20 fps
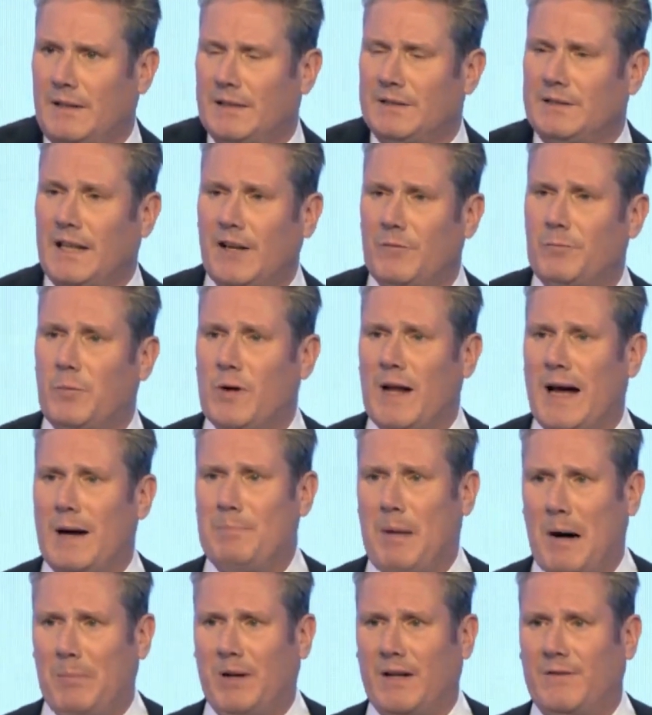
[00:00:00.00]
They've put our
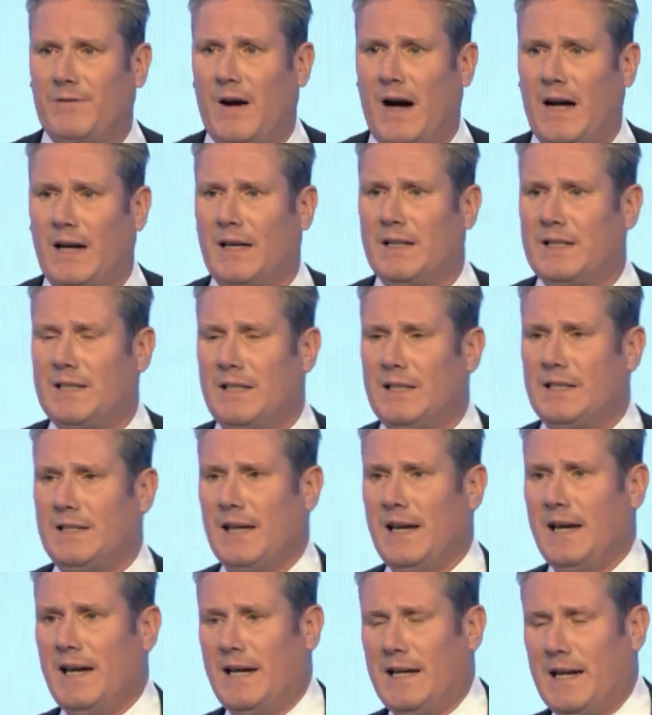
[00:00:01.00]
public finances
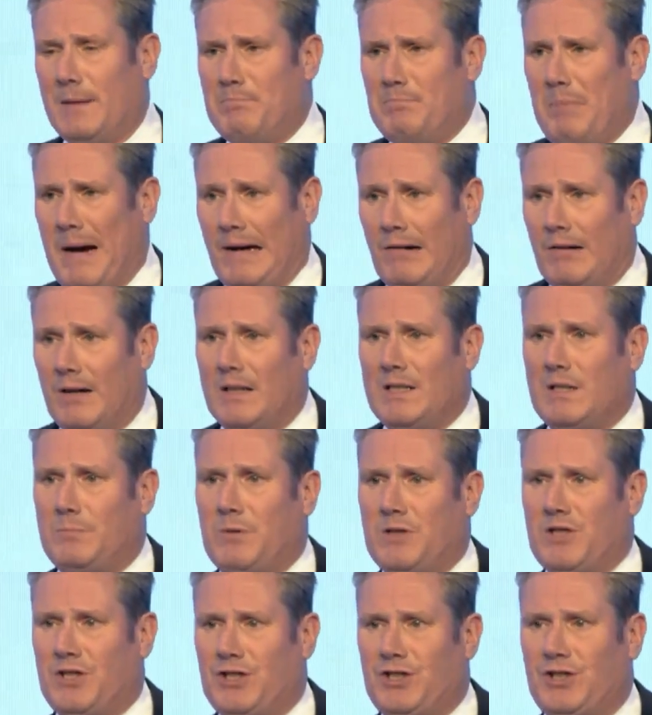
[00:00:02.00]
in a perilous
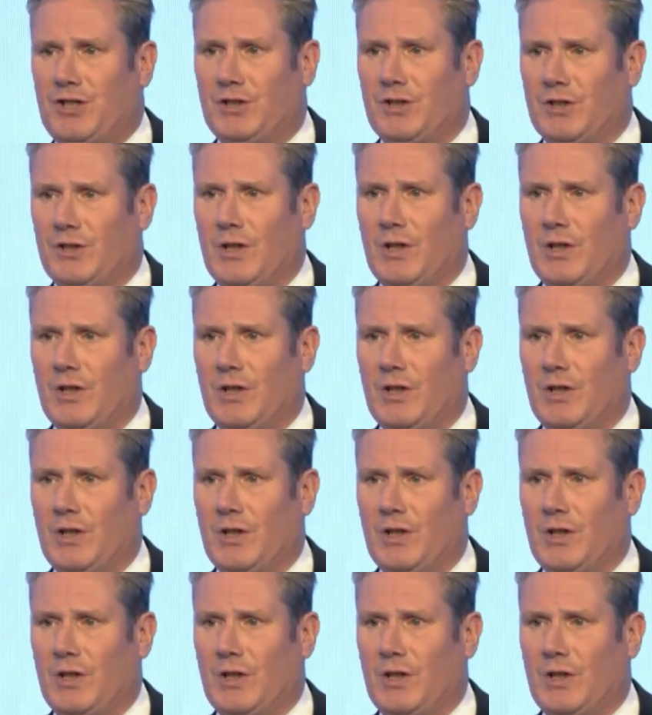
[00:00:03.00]
position,